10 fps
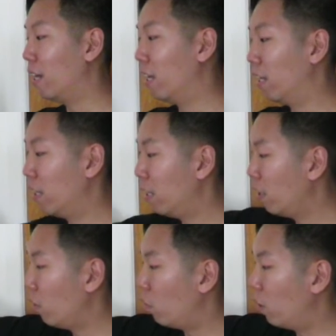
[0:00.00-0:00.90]

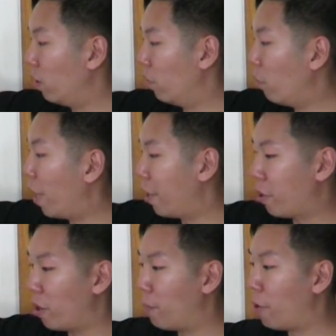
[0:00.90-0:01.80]

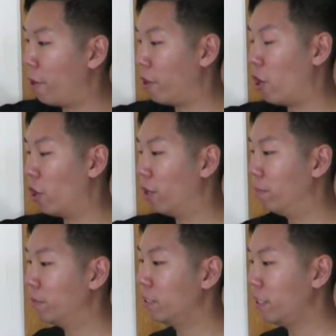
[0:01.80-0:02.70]
wider apart
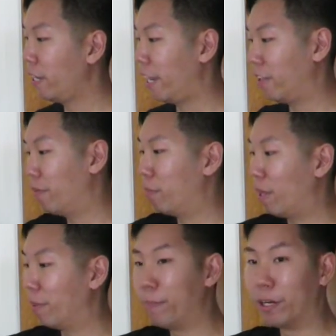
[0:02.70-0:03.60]
arms, and even
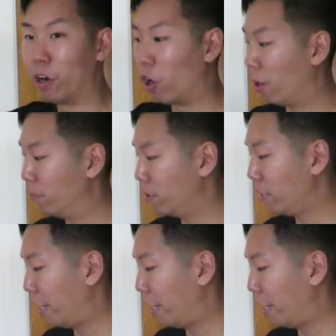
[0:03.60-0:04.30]
probably bigger arms.